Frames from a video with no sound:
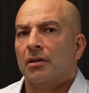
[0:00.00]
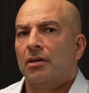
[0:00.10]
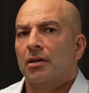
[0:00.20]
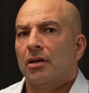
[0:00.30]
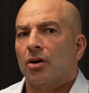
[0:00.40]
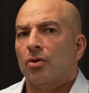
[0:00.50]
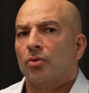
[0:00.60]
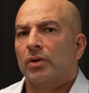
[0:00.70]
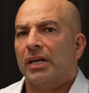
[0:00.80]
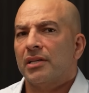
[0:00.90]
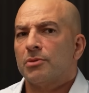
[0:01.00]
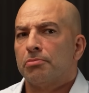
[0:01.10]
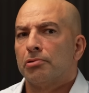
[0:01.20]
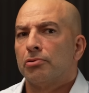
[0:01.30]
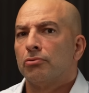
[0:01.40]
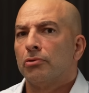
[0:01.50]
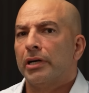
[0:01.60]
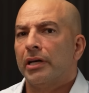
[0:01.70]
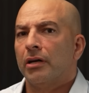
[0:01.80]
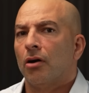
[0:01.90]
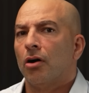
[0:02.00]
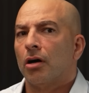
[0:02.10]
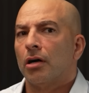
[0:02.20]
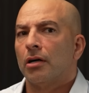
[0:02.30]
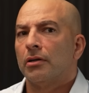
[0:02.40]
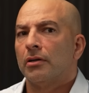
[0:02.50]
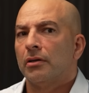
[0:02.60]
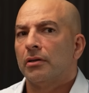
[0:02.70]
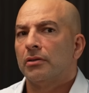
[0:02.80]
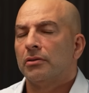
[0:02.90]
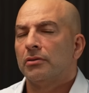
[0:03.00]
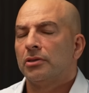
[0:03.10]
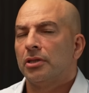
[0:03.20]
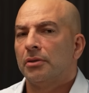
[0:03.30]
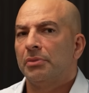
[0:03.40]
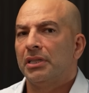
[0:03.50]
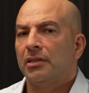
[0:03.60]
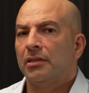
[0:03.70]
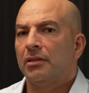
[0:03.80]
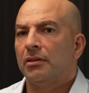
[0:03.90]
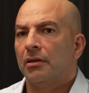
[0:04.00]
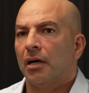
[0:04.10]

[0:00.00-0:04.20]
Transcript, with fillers: you know, it's pretty hard to be